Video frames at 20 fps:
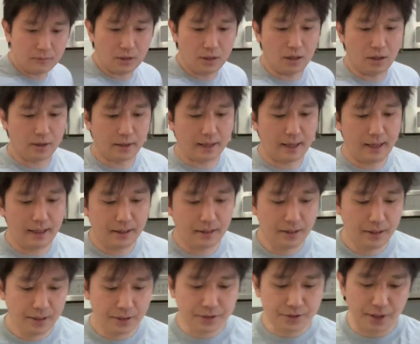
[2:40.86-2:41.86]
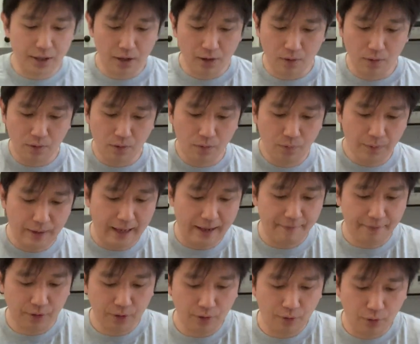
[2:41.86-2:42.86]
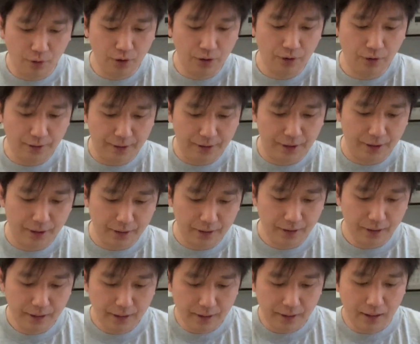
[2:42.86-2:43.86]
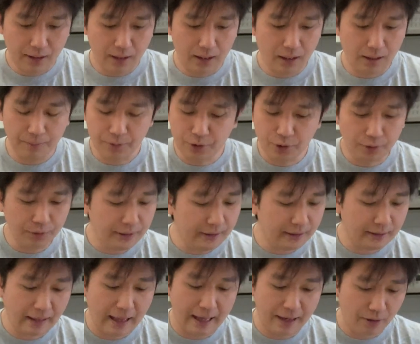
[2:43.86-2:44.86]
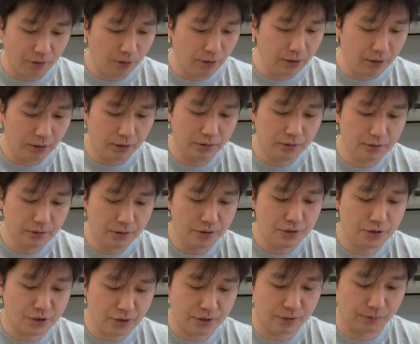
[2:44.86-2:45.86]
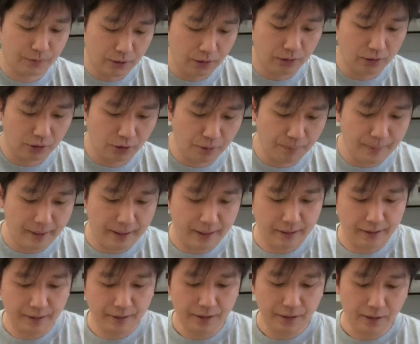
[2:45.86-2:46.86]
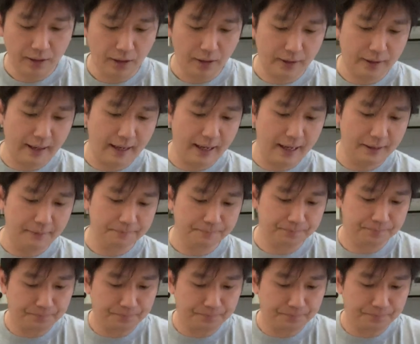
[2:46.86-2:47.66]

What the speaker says: Okay, so we have our oil here. You don't need a lot of oil, just a real little bit, okay?